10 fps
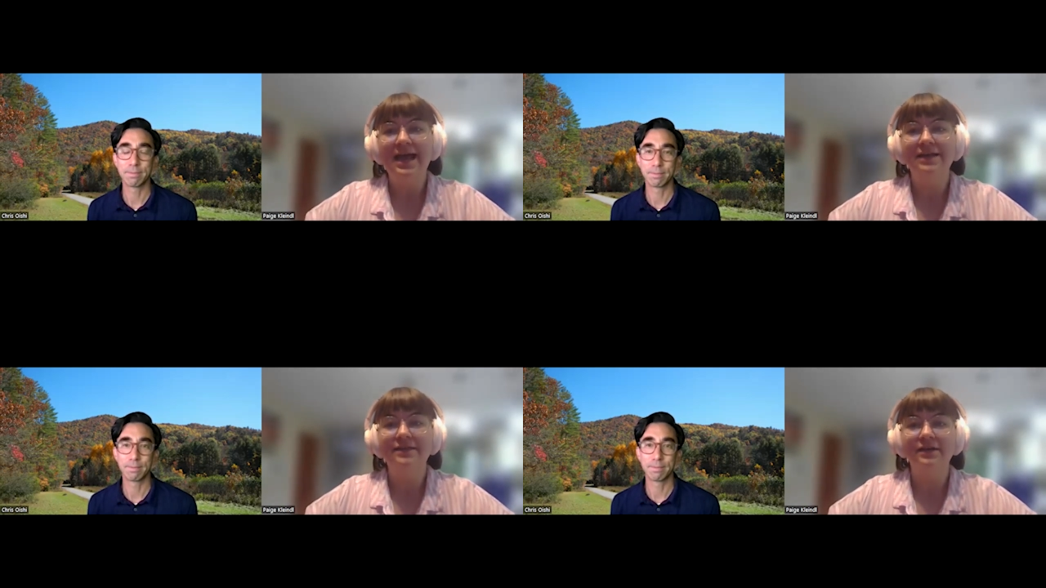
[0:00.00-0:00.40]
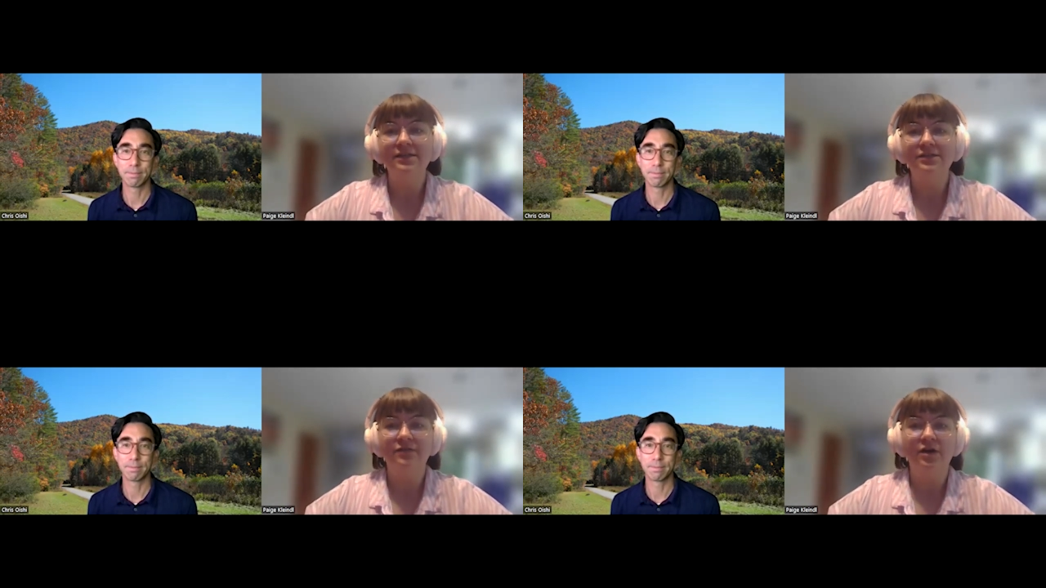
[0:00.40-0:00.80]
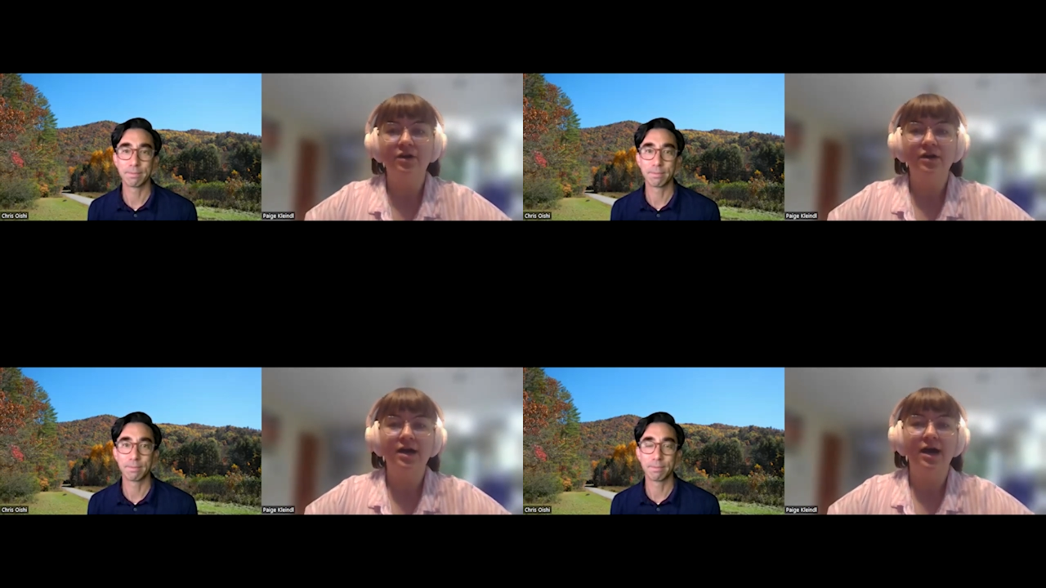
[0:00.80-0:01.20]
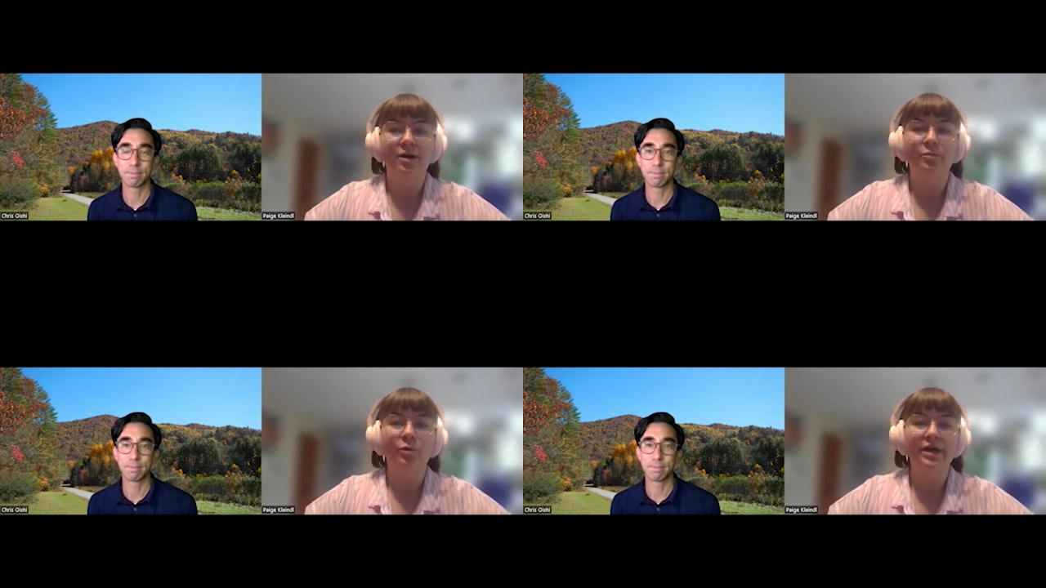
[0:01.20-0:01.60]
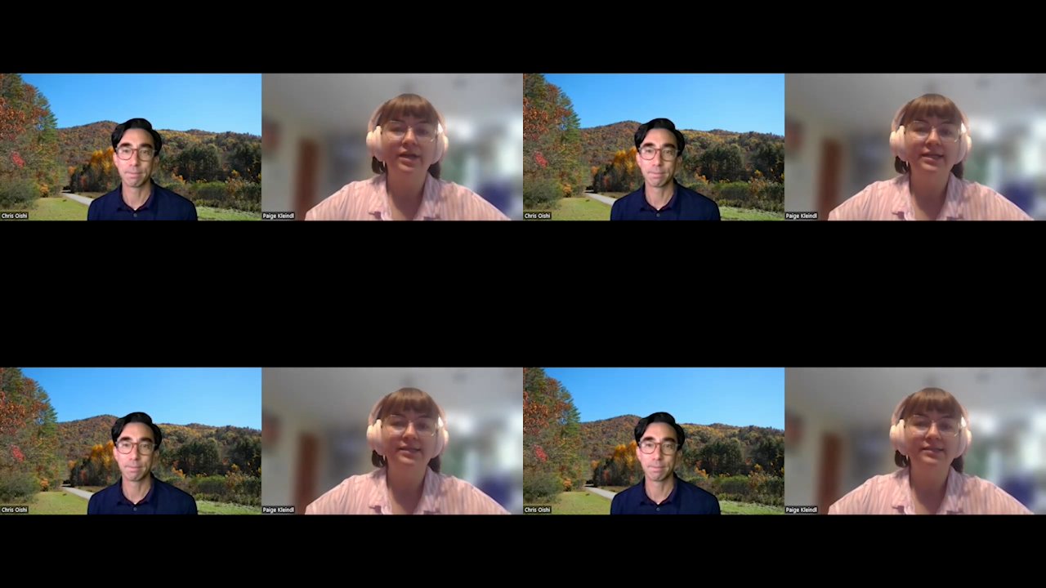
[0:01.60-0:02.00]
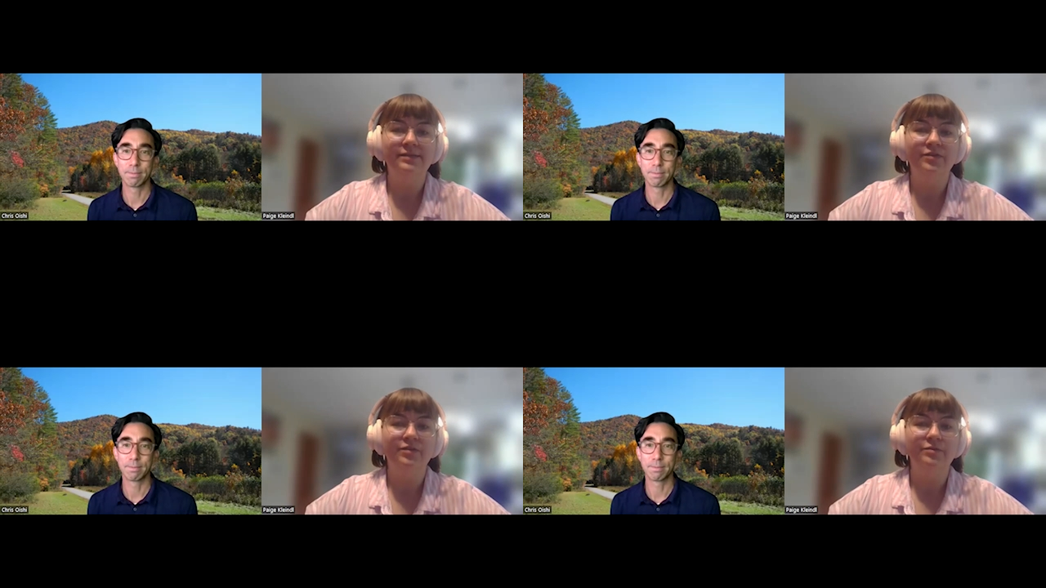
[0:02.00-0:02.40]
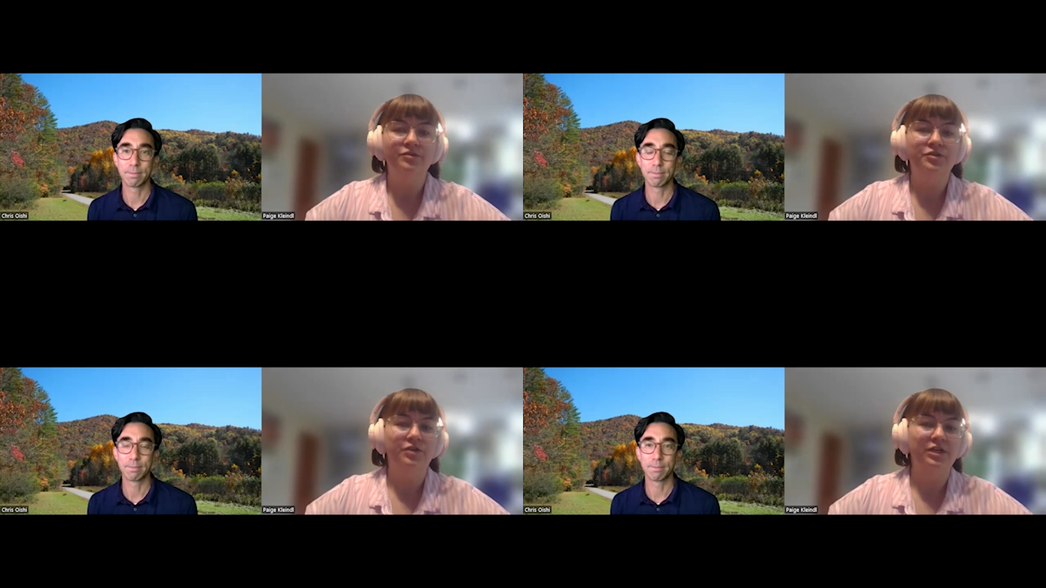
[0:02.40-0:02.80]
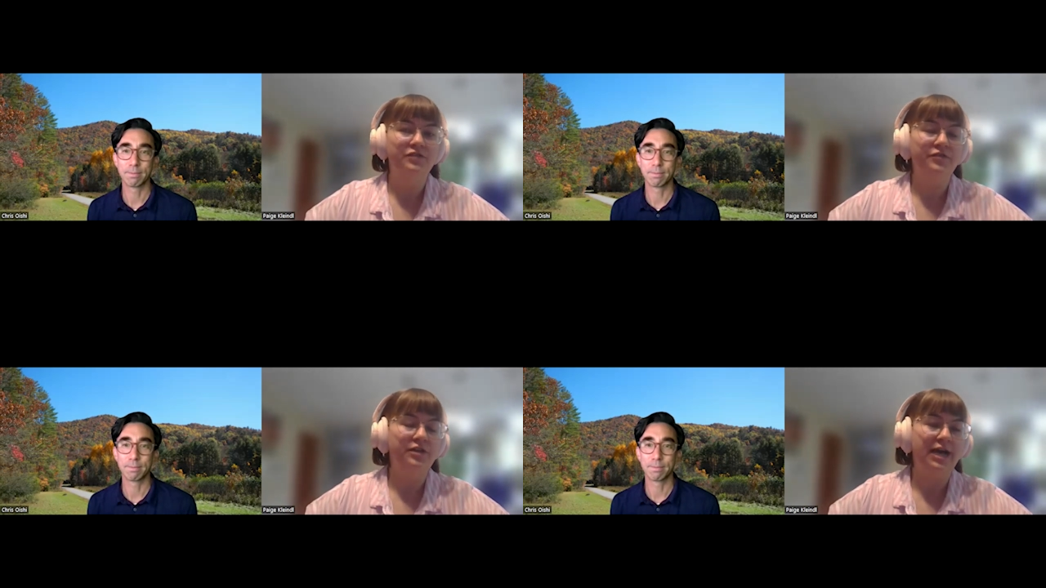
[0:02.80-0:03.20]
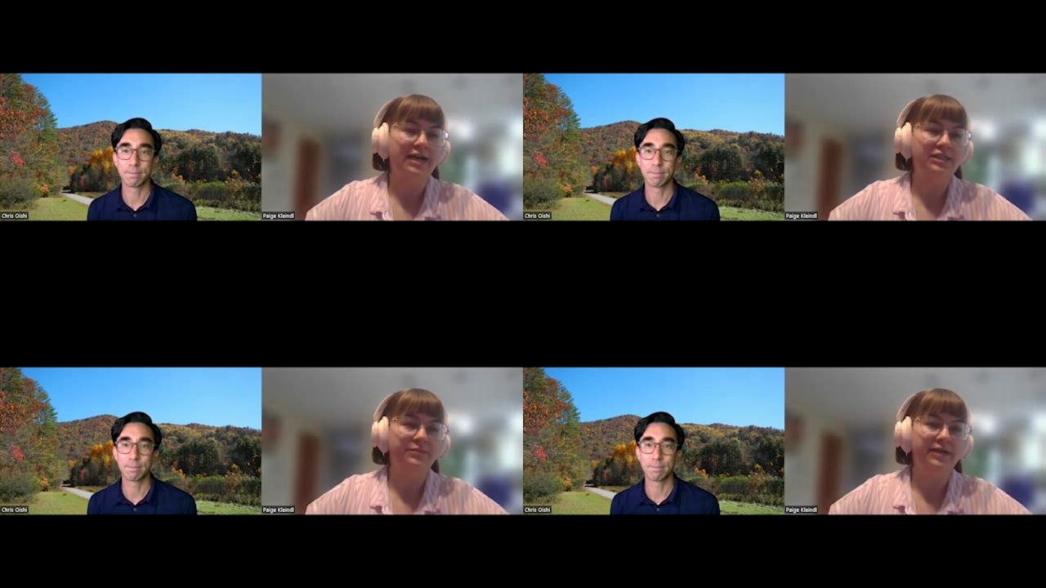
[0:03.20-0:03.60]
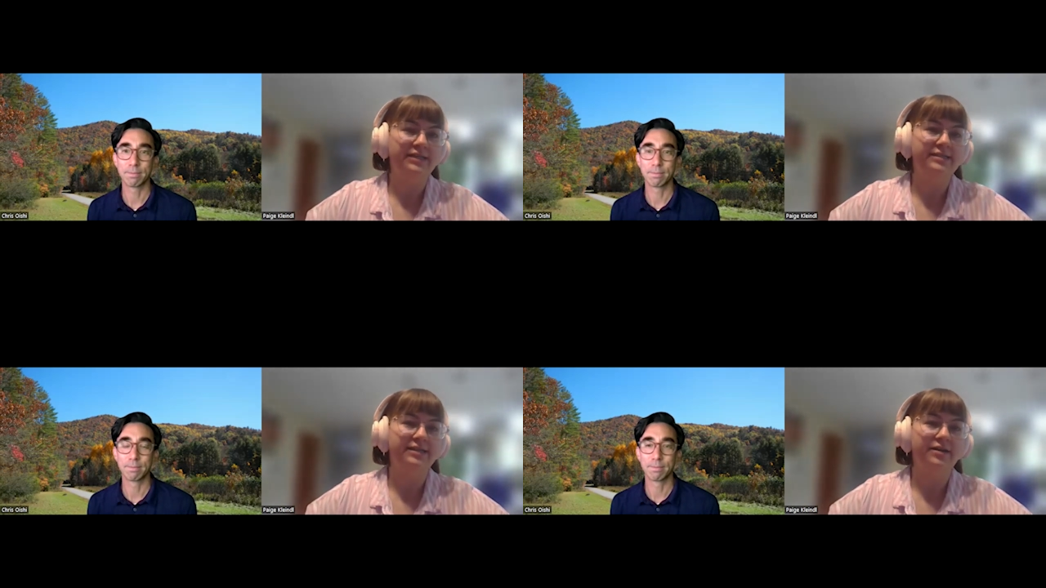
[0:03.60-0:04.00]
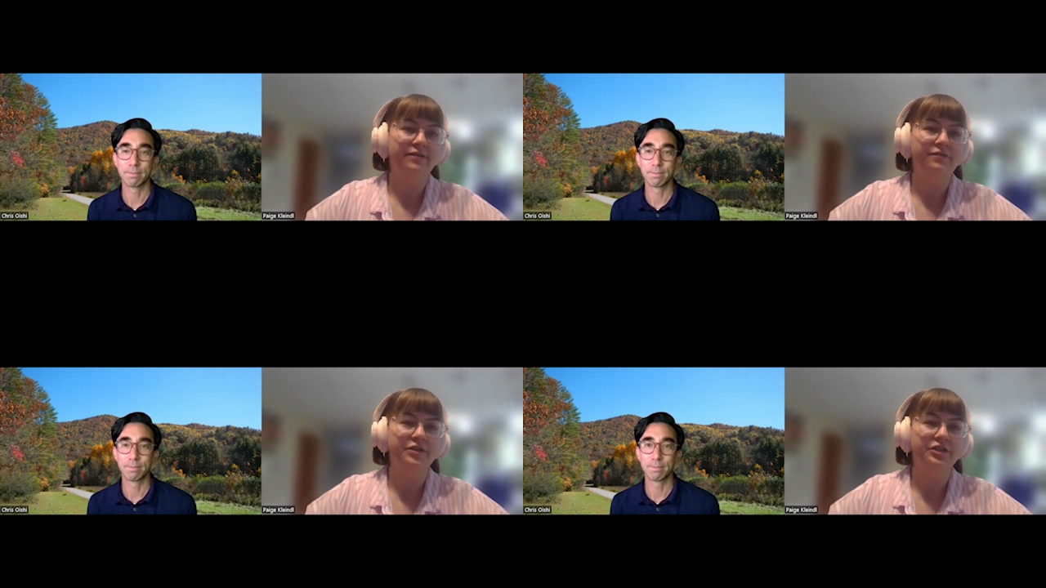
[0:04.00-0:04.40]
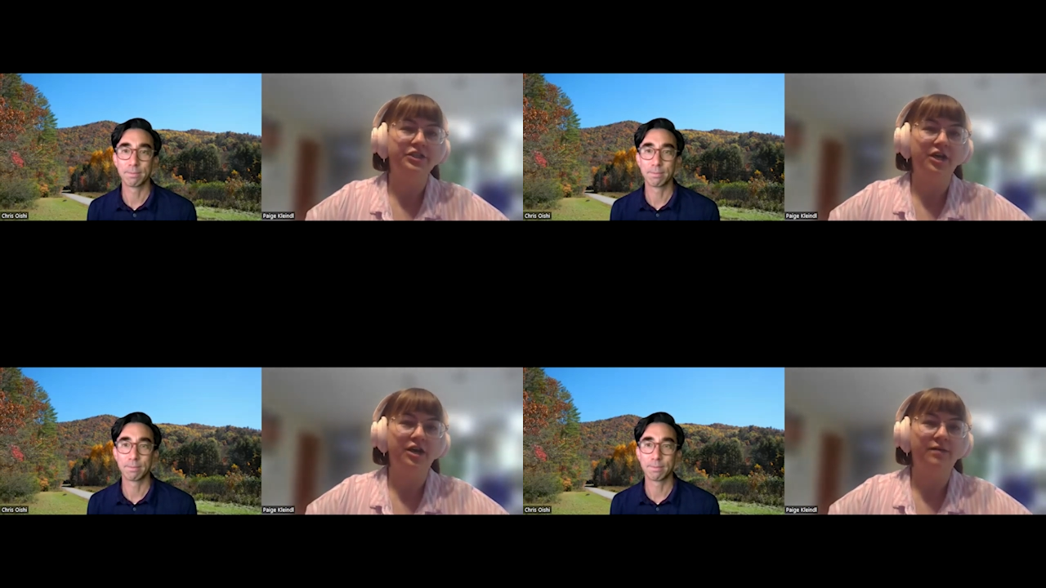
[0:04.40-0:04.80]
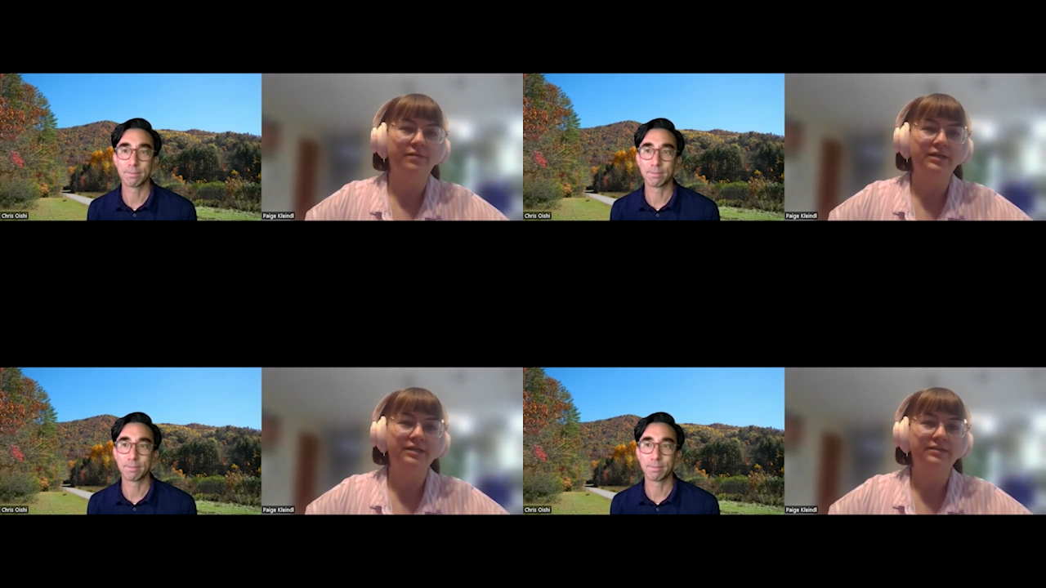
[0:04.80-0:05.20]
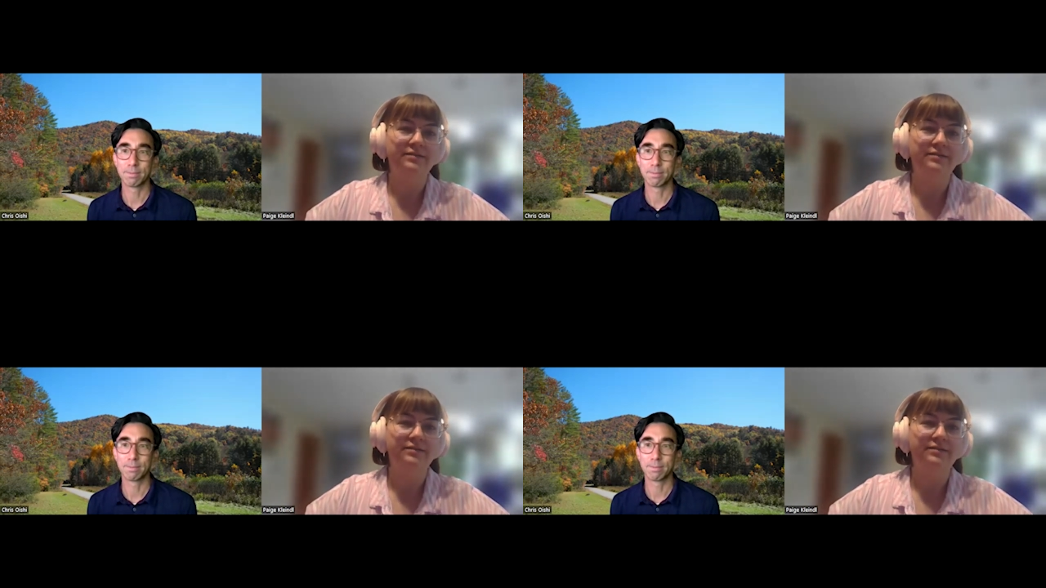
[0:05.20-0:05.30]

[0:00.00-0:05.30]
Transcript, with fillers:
Speaker 1: And thus far, um, what is some of the most stressful aspects of your job?